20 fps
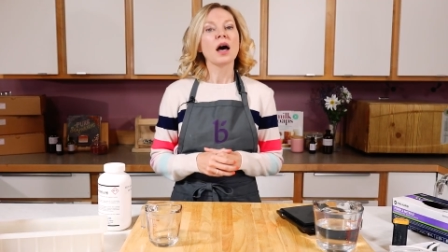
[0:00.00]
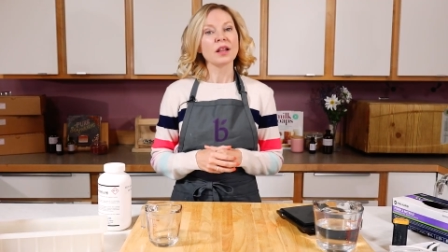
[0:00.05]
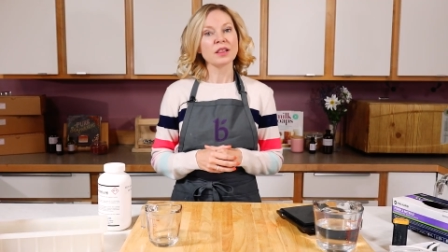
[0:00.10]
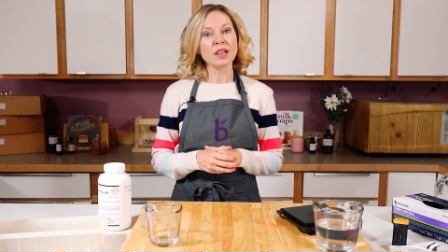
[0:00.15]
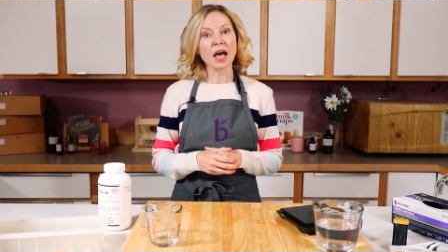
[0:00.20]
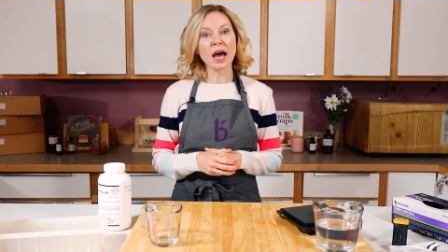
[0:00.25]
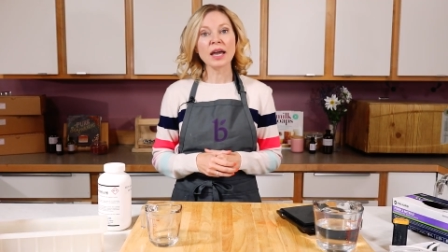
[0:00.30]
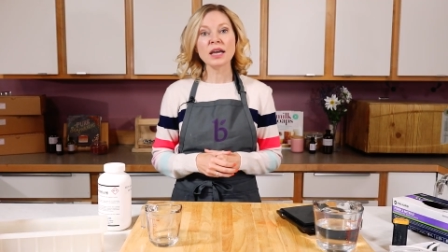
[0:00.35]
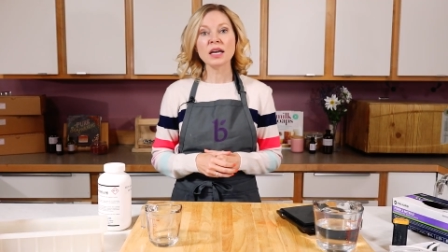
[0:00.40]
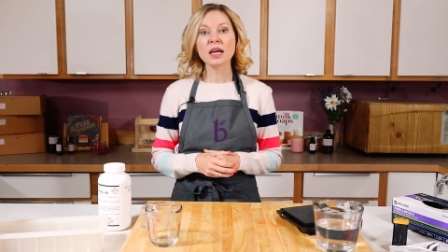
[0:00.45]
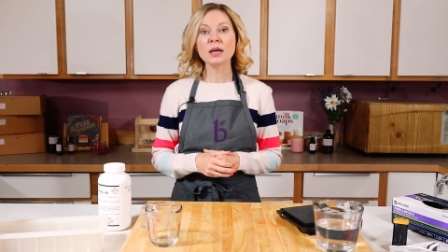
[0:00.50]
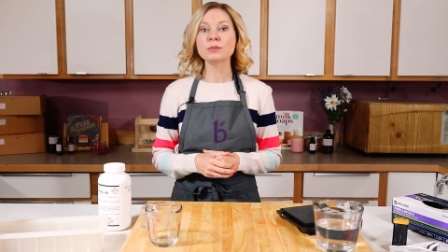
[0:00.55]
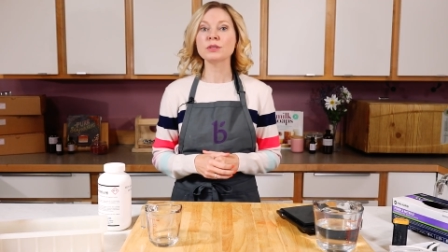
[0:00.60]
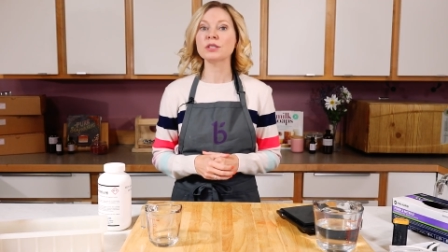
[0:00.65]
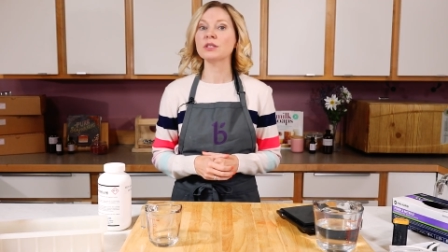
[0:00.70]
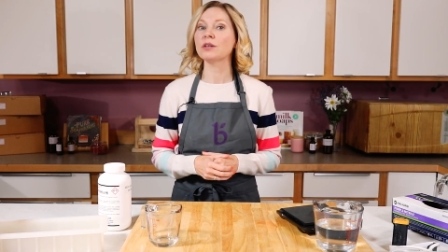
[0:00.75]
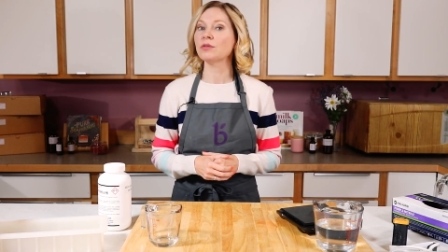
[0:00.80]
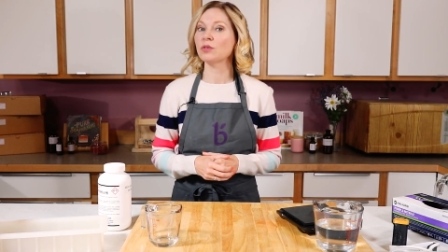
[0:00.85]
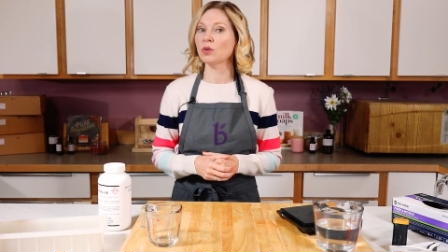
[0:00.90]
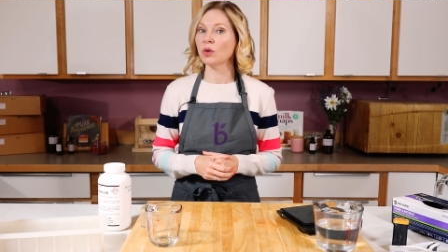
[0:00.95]
Lye comes
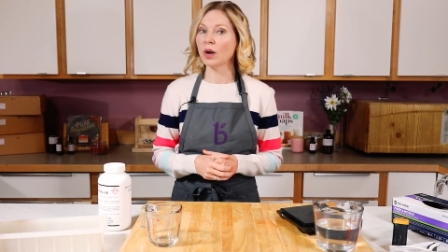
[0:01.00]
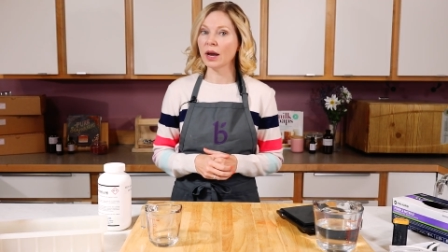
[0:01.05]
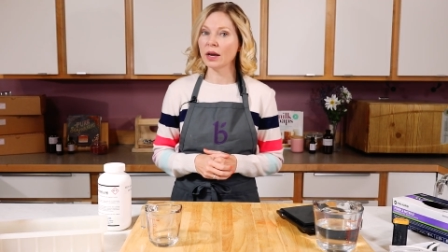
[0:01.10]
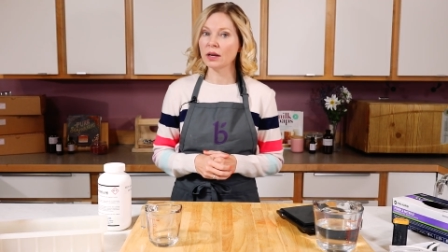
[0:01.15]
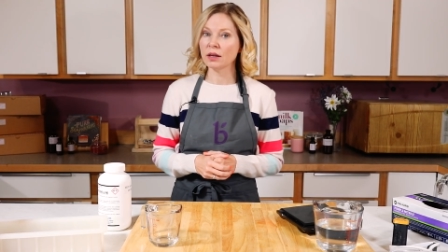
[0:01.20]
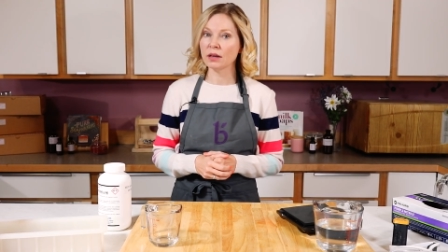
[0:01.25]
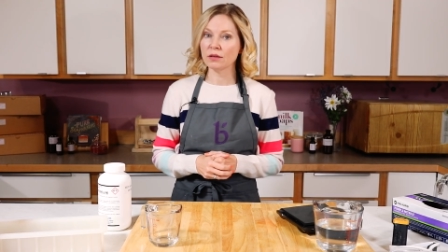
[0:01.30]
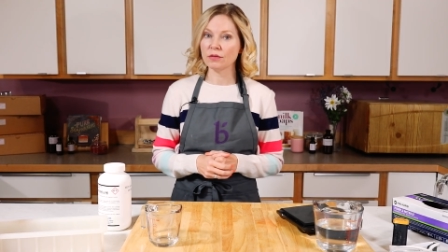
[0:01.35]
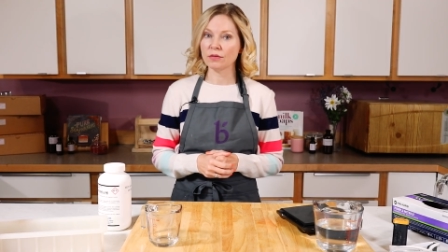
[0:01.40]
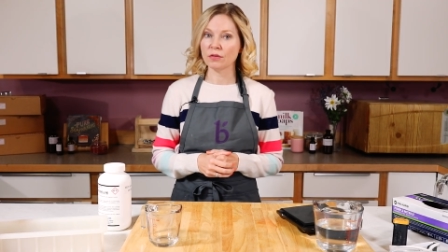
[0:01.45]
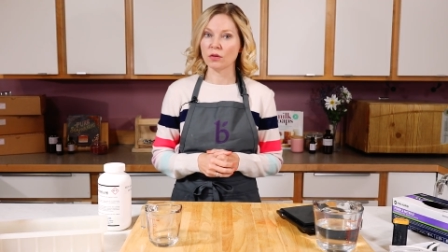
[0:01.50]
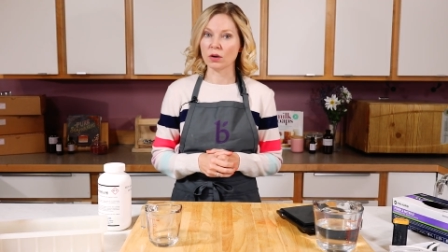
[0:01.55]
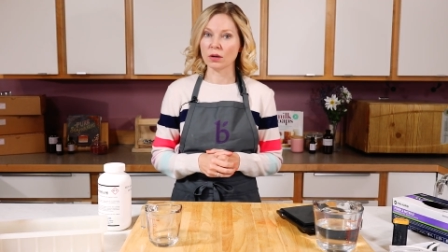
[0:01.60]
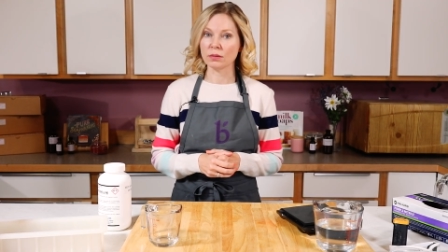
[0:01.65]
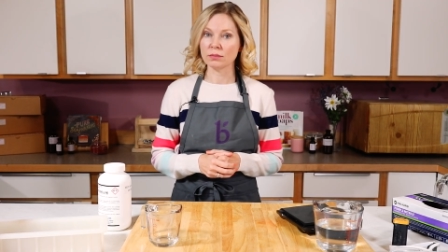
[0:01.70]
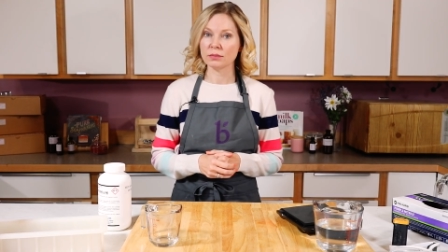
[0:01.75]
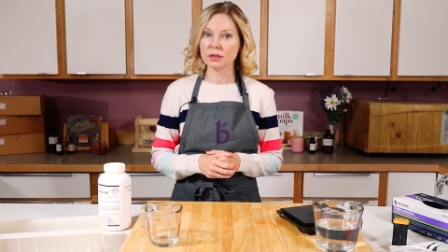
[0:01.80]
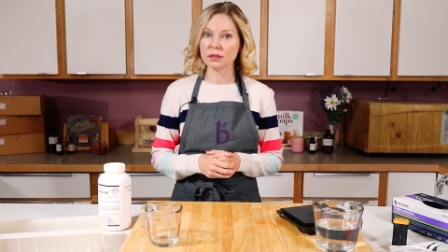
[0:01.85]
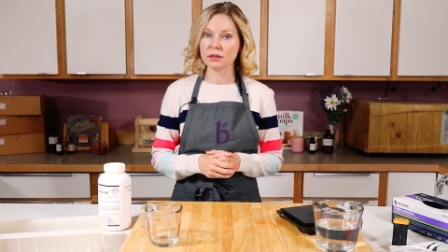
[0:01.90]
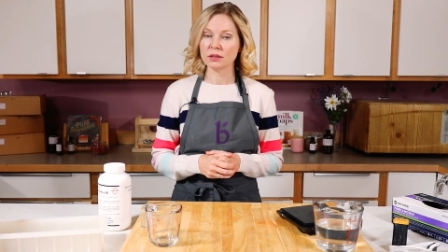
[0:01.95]
in a variety of
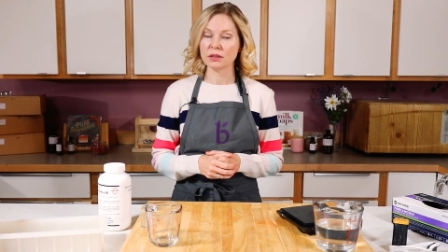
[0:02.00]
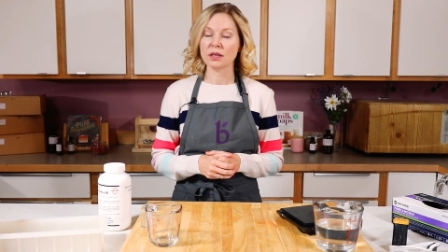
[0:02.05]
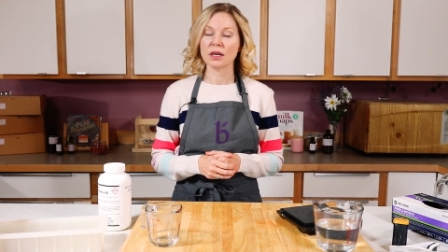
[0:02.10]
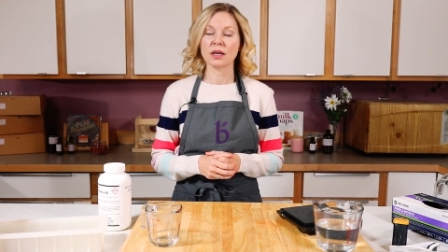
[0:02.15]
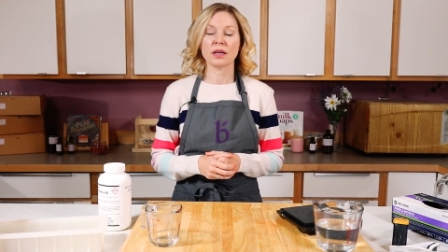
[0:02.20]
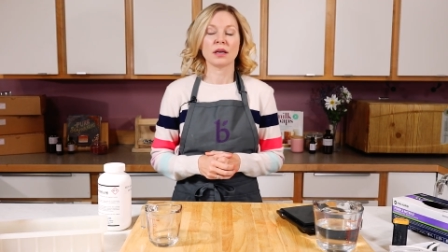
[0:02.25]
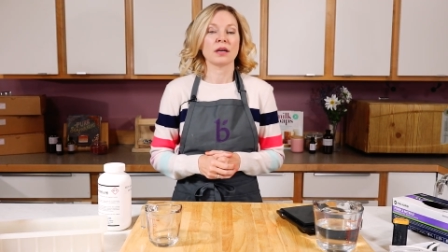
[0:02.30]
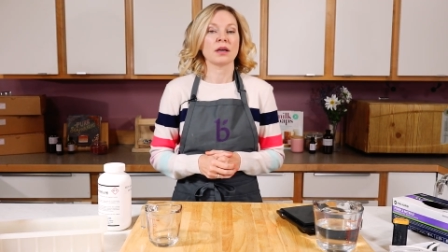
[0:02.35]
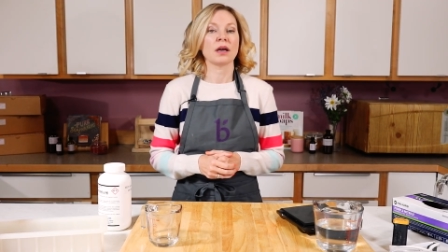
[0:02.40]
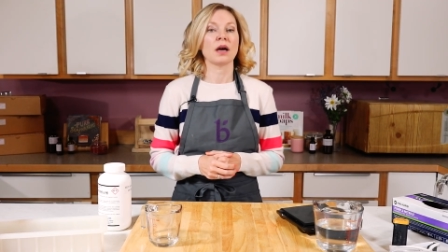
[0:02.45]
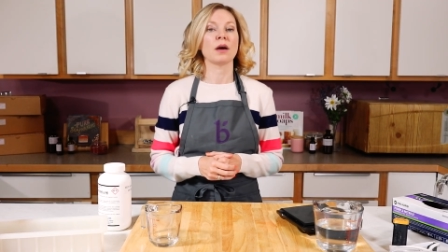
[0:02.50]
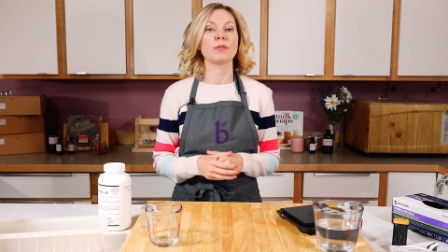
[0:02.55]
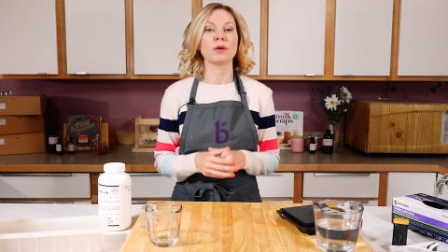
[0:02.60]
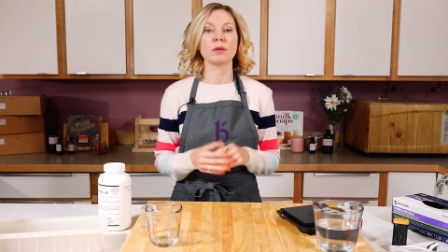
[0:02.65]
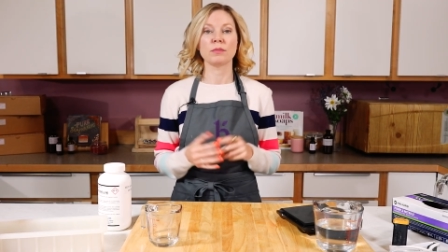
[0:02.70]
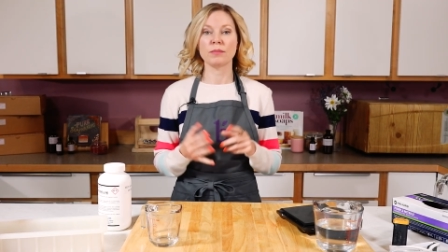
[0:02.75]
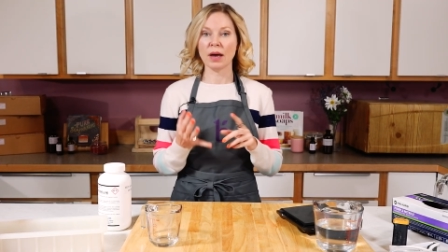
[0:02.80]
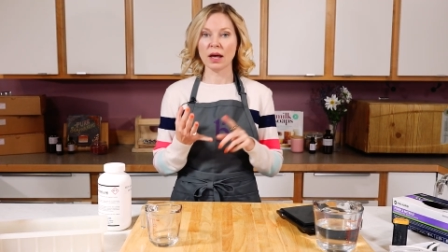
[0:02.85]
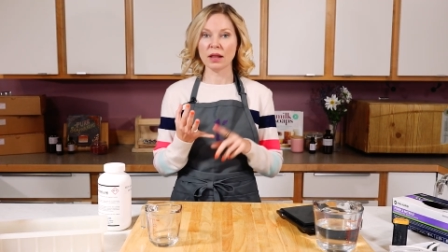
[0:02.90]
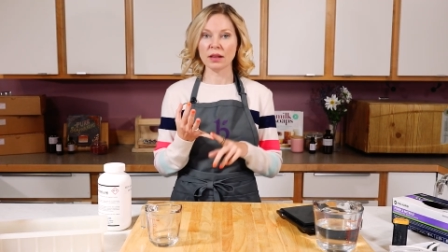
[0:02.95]
forms. It can come
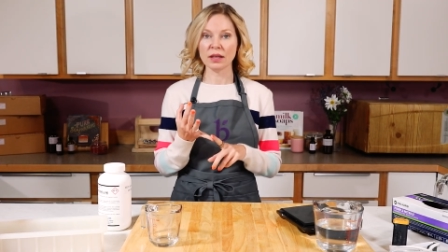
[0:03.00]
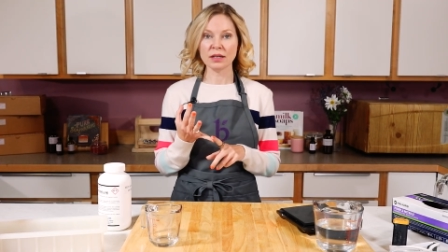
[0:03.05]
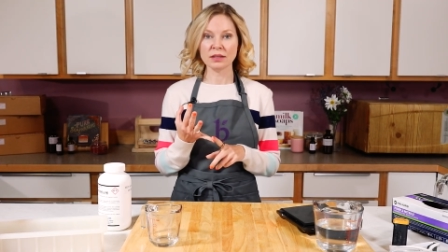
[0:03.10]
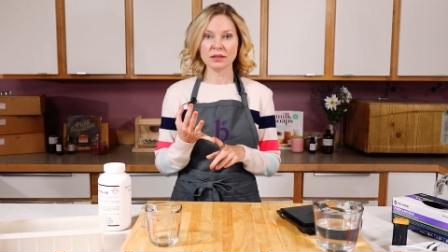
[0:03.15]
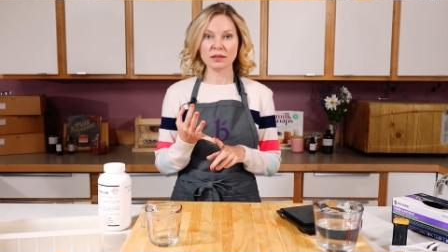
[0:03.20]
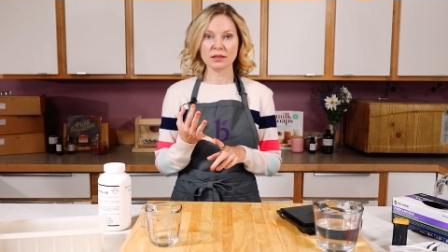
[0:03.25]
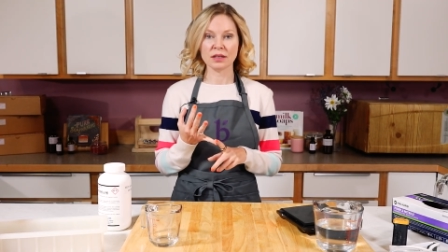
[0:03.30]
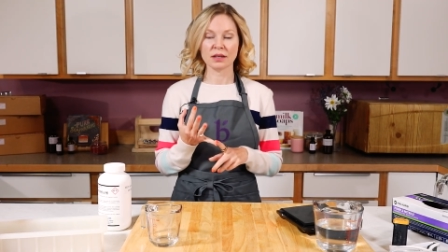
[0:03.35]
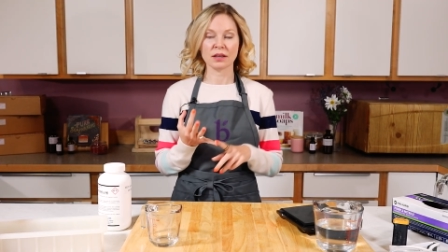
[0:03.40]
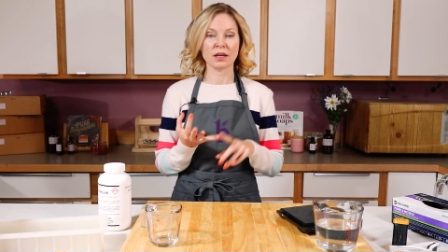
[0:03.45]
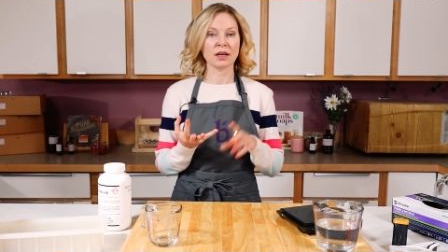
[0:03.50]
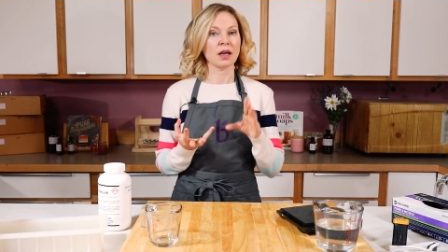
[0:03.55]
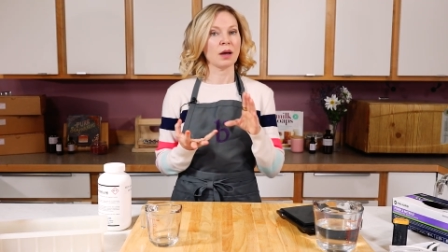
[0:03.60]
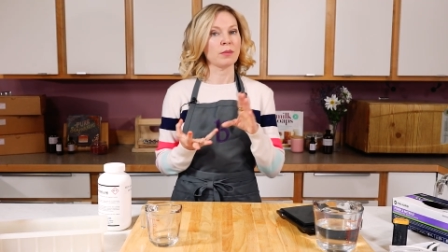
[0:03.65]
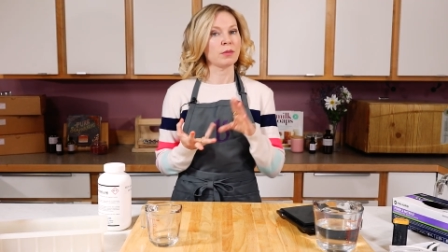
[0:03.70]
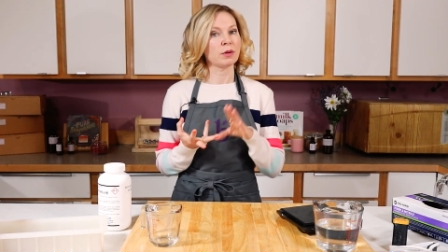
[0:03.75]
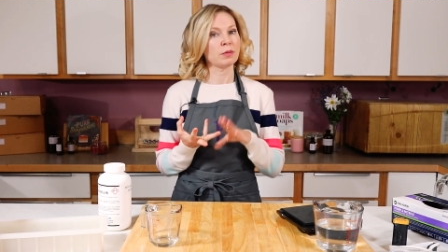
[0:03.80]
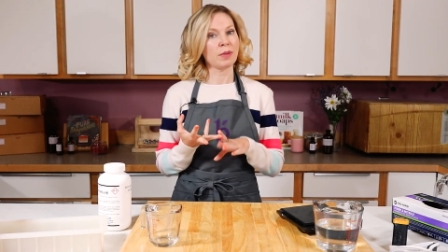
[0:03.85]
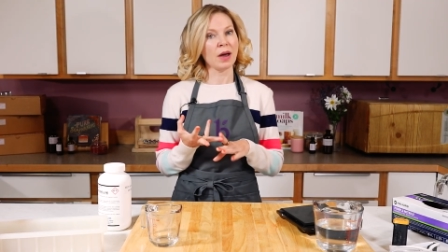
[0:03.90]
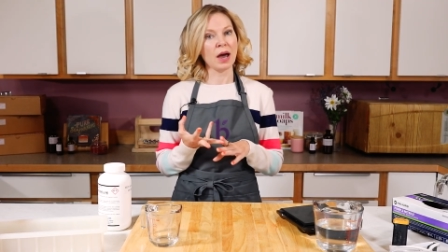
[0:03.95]
in pellets, it can come in